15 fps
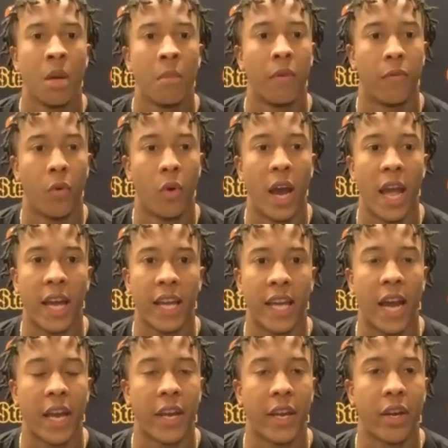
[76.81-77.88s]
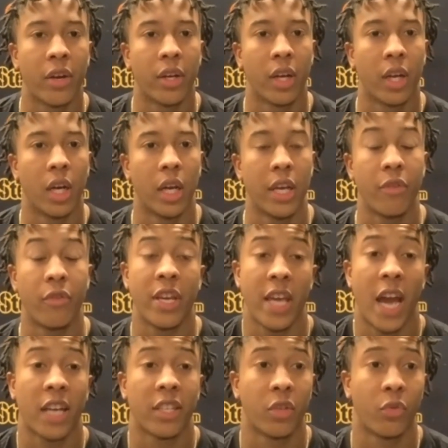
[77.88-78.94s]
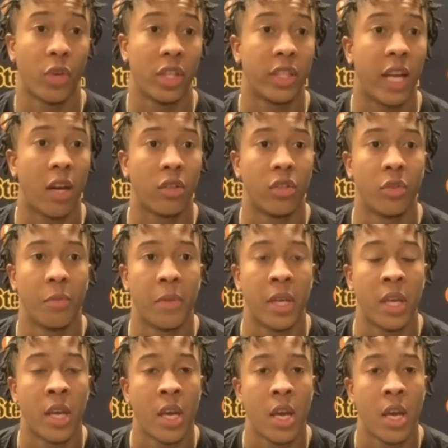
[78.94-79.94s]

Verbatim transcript: before I had got here, and uh, he he actually reached out to me